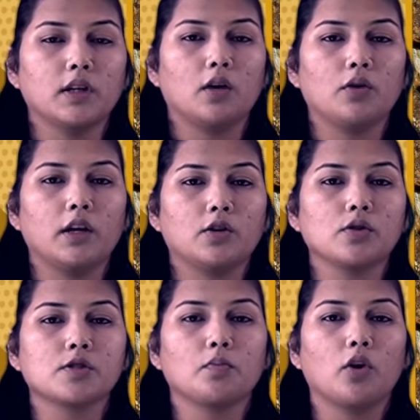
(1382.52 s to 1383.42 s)
down
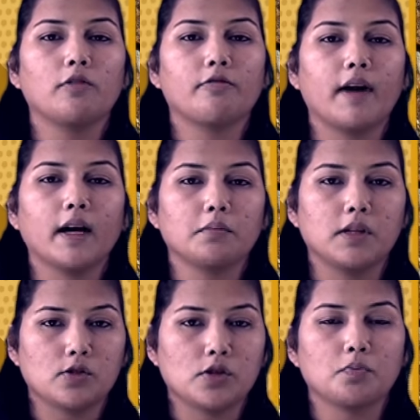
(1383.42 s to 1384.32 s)
into small
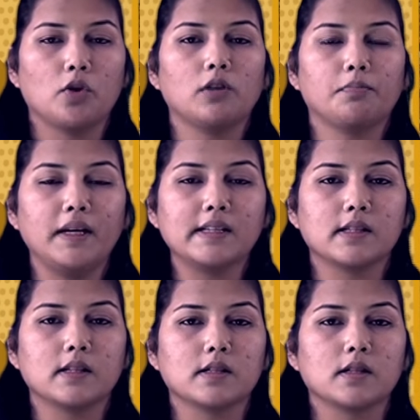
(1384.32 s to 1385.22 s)
fragments or small
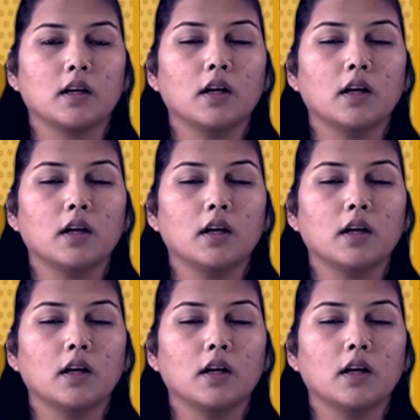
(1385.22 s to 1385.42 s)
pieces.